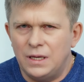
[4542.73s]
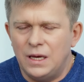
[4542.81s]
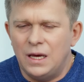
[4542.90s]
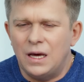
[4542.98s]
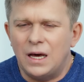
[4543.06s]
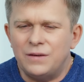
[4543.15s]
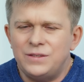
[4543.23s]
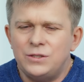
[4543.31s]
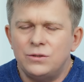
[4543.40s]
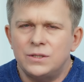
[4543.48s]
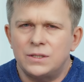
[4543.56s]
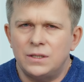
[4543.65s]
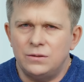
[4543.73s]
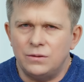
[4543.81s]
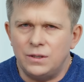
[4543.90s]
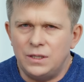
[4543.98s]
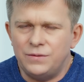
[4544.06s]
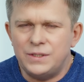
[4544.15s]
while everything
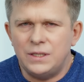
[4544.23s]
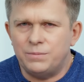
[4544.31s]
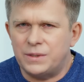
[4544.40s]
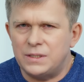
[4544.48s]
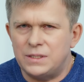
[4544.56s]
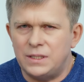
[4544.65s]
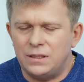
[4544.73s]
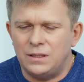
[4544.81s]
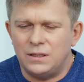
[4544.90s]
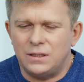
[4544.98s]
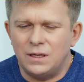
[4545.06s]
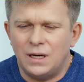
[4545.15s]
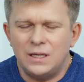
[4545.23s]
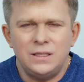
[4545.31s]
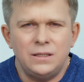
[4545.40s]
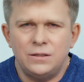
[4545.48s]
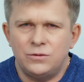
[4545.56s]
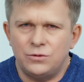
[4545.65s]
else and all mediators
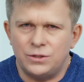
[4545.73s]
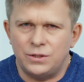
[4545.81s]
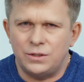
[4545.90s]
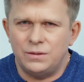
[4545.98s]
are not